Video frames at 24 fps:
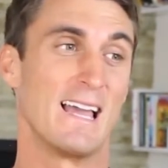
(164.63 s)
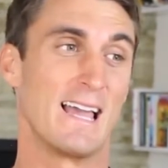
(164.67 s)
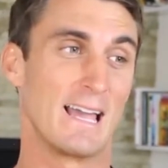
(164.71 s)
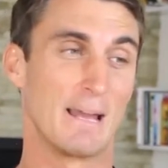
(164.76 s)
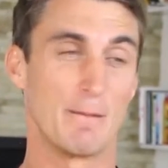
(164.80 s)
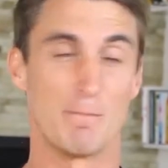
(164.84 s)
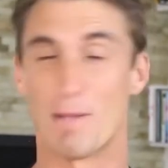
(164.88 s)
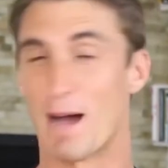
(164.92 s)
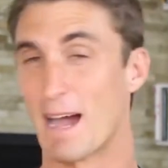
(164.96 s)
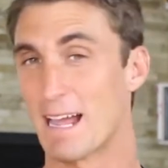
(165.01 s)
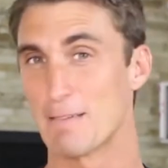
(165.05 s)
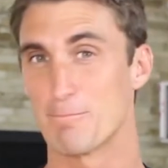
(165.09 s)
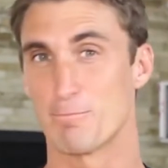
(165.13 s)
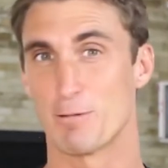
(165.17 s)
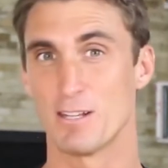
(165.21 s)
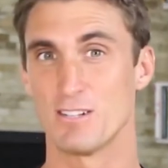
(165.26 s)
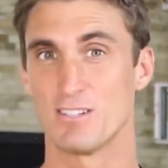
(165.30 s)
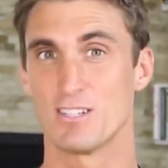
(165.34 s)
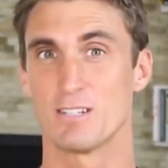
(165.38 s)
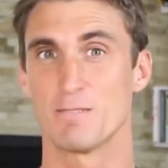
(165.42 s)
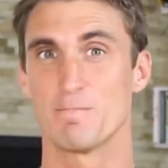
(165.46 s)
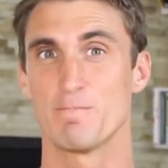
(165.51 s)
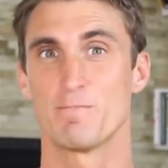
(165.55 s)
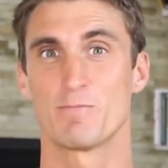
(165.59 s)
In my
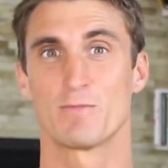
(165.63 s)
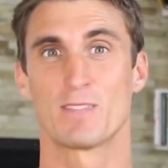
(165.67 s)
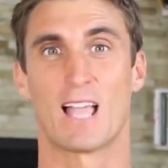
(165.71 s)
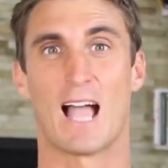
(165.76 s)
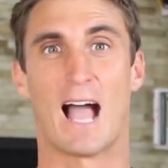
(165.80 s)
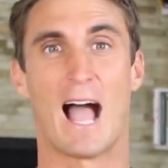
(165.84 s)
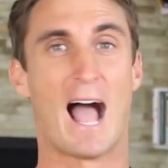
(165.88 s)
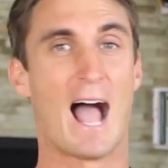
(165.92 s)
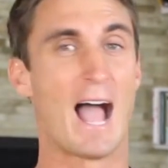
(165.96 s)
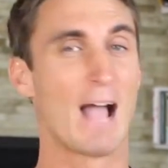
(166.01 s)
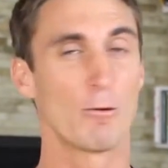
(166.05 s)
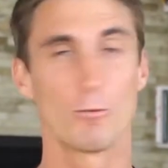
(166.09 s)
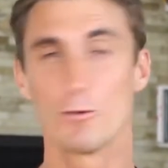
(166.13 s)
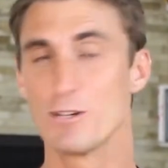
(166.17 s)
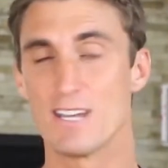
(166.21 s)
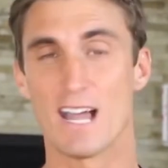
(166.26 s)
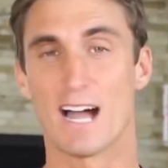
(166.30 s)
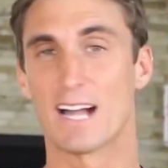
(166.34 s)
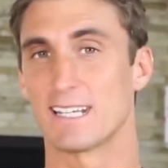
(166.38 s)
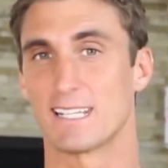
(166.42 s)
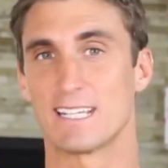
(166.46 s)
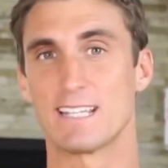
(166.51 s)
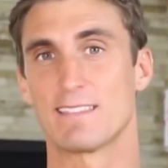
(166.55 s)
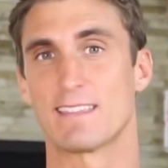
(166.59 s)
opinion, I would
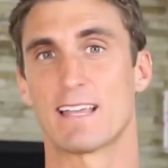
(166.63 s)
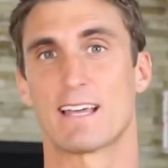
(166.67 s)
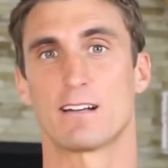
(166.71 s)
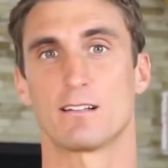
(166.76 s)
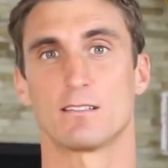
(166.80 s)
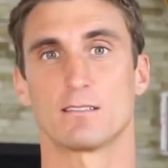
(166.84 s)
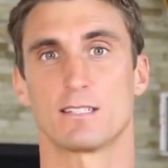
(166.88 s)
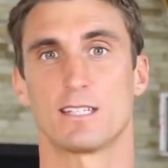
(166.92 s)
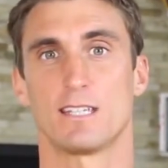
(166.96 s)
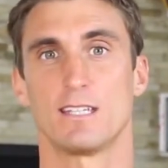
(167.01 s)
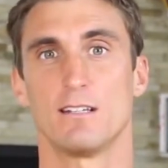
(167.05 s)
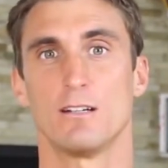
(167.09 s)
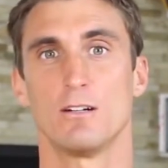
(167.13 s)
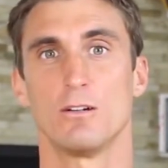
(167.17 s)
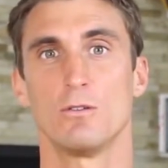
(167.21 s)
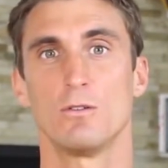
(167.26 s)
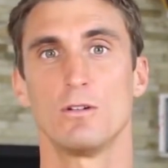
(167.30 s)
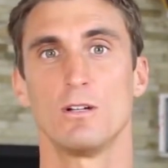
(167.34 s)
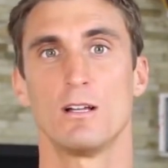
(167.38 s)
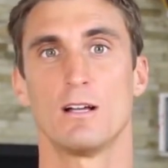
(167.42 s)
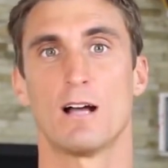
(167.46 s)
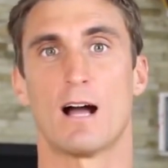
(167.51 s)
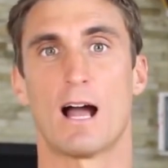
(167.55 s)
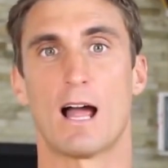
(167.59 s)
not eat that on keto.